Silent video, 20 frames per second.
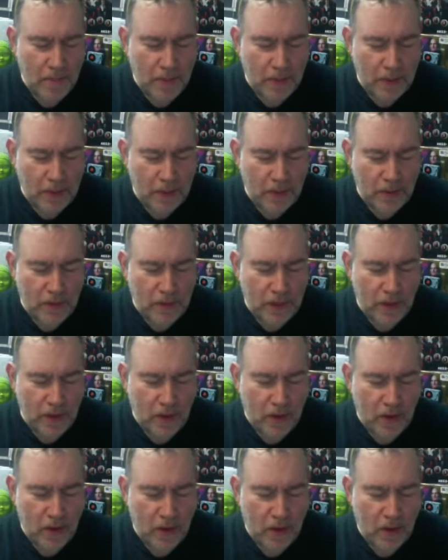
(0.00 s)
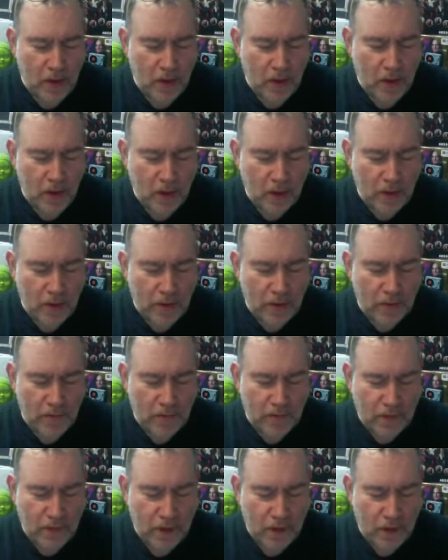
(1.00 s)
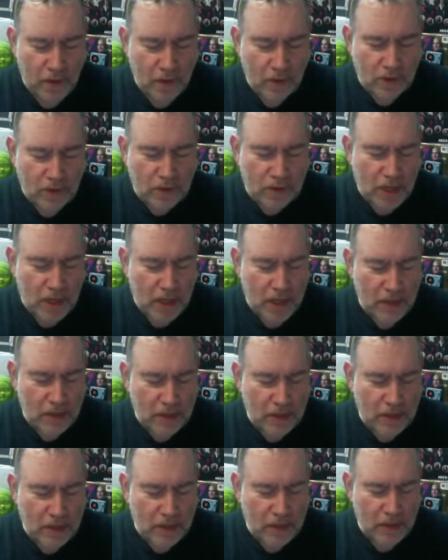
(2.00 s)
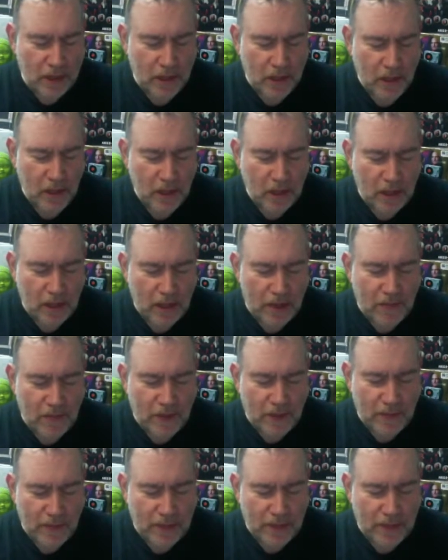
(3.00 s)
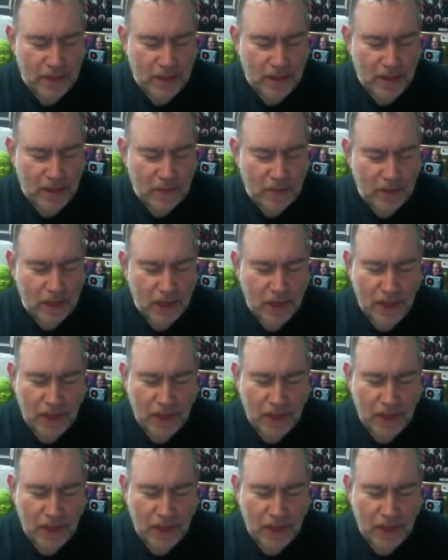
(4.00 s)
Bitter They Are, Harder They Fall. Solitaire, Love Coming Down.